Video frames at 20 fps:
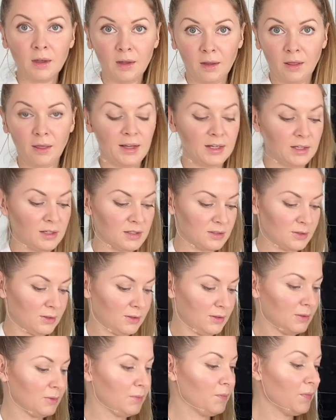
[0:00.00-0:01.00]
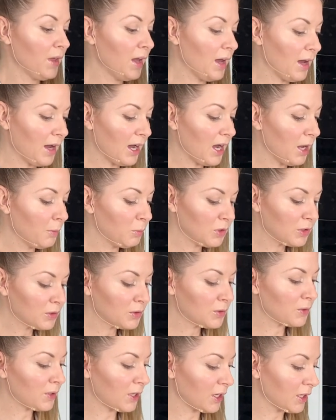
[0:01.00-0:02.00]
That is all. I'm
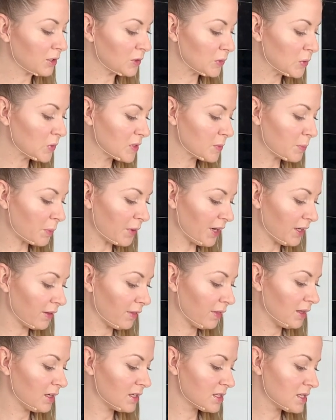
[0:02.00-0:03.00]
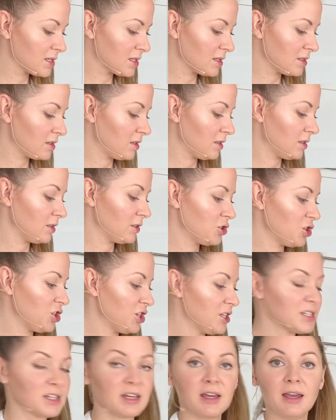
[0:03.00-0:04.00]
not going to spread this
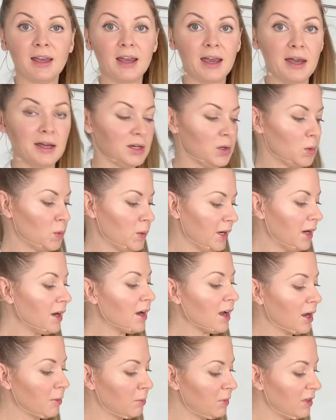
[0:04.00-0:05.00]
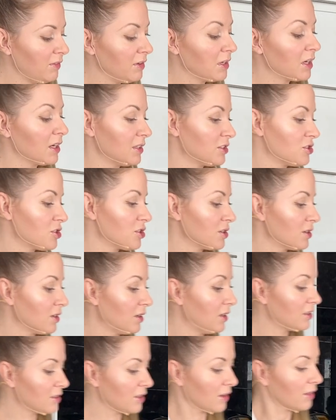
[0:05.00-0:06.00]
cheesecake anywhere. I'm leaving it
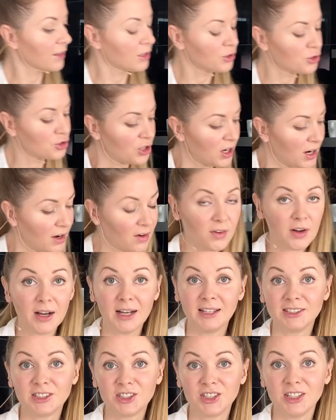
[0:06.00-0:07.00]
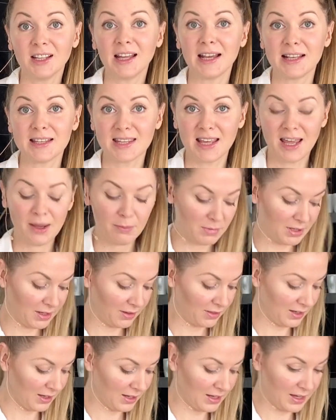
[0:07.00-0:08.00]
into the jar until assembling
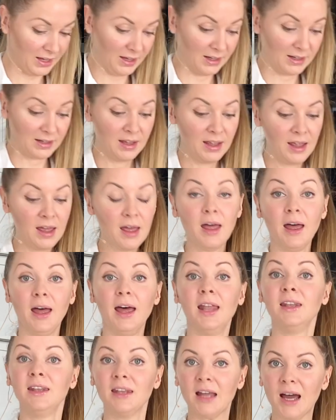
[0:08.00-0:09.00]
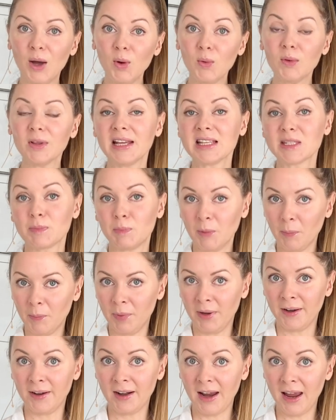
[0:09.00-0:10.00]
the cake. And now let's
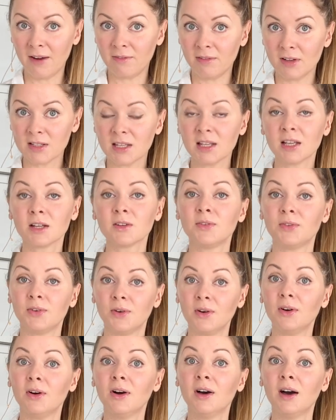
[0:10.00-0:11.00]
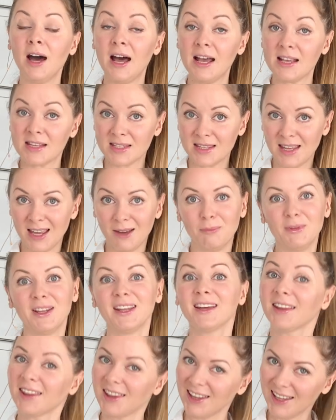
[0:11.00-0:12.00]
prepare everything for assembling the